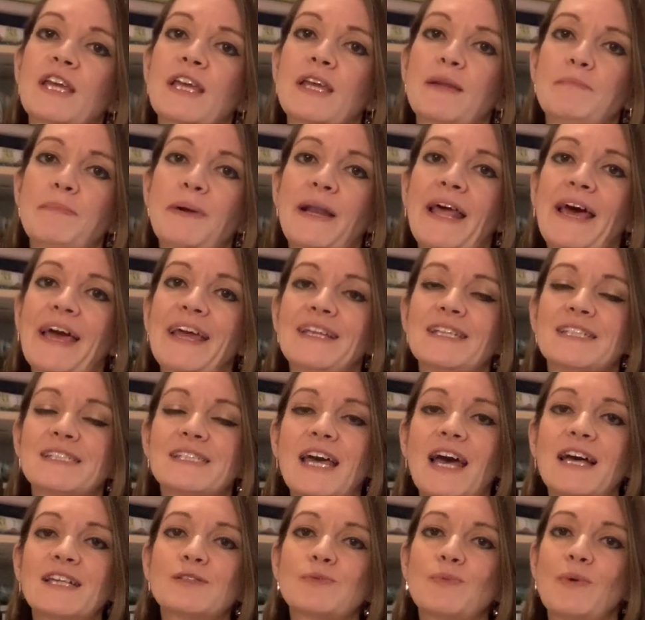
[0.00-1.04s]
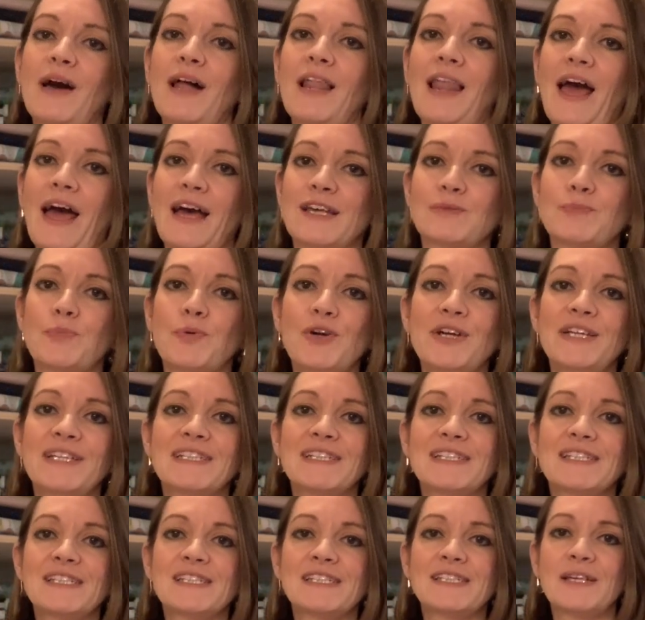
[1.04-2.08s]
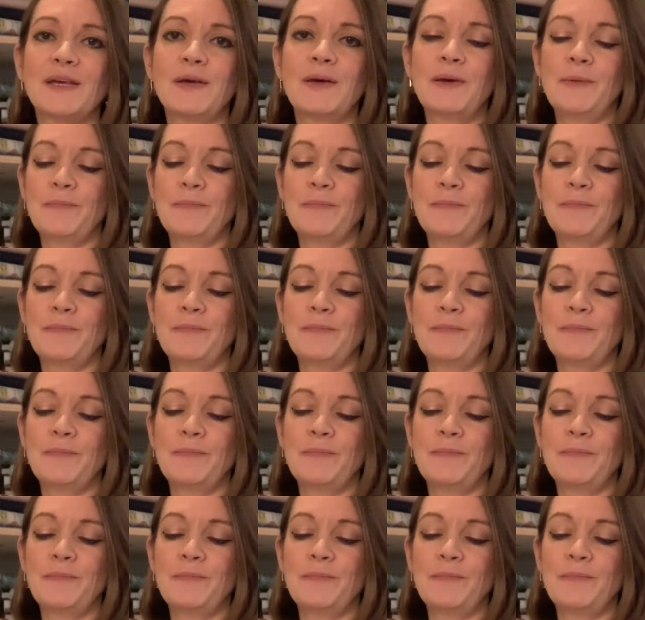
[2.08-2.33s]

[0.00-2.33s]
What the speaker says: in plains as well as prints.